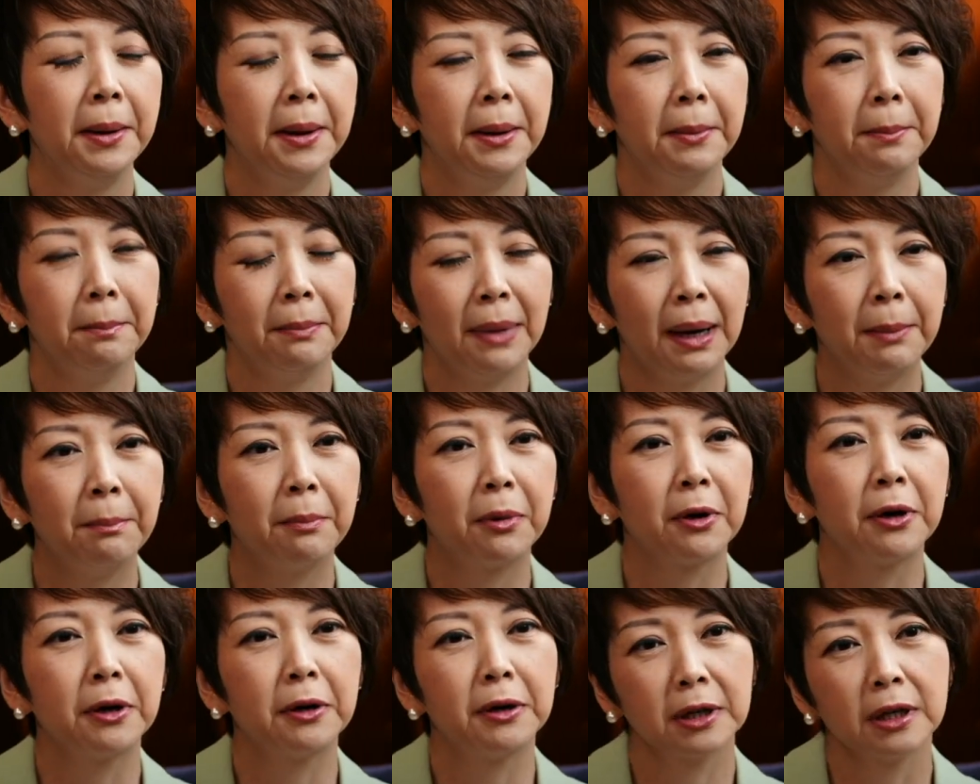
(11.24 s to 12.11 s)

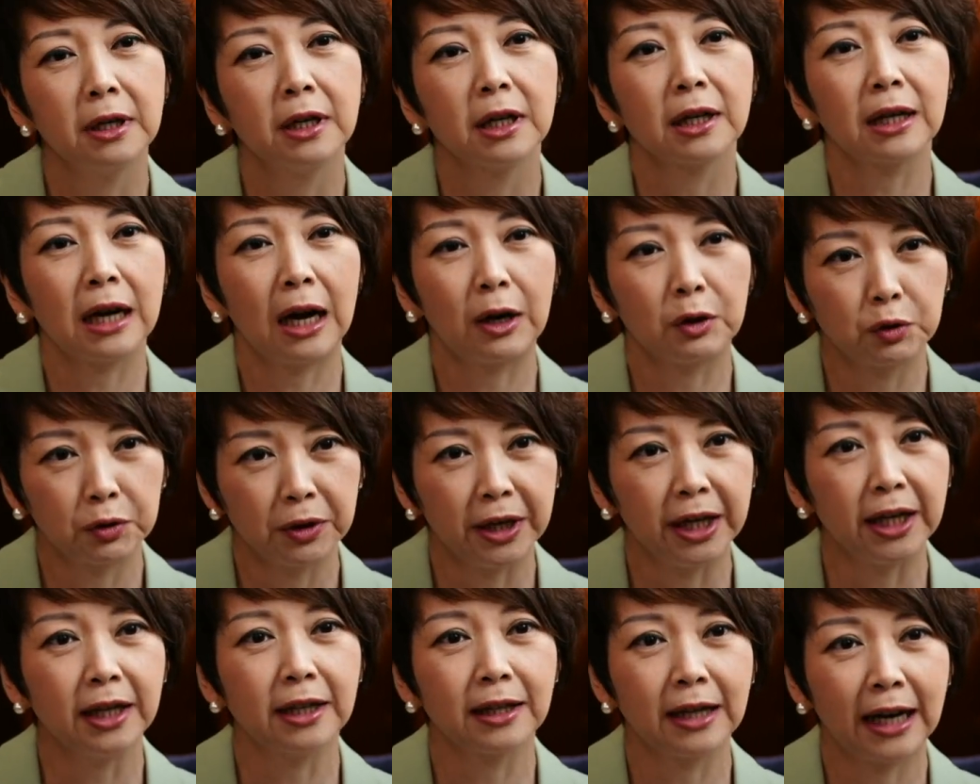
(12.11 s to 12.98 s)
member
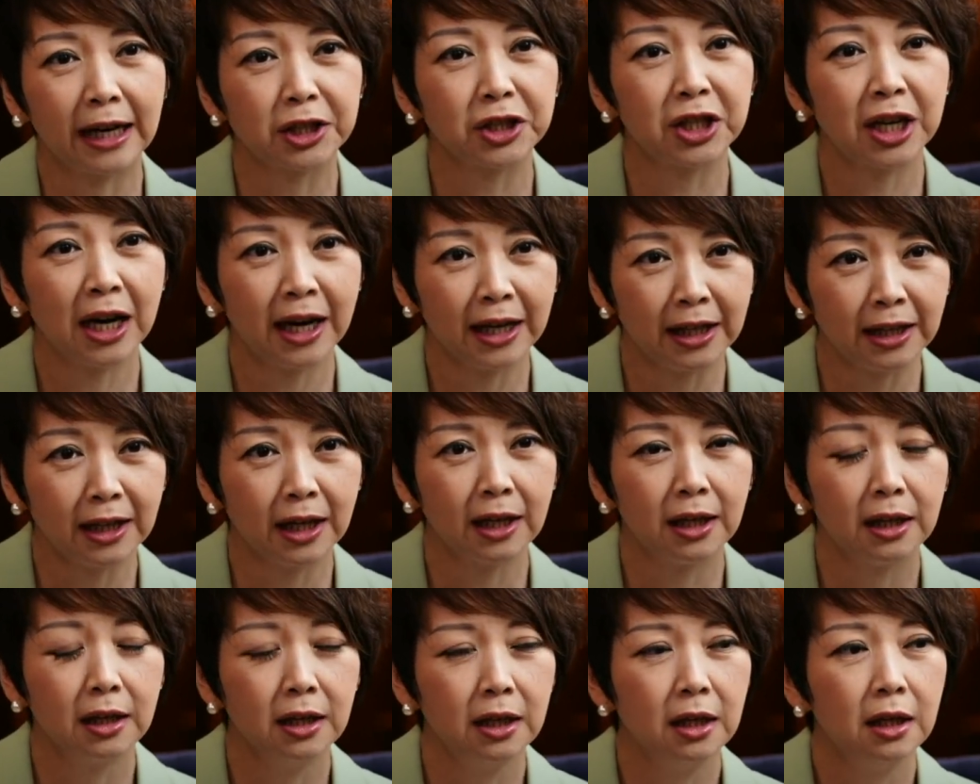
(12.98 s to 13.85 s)
country like China?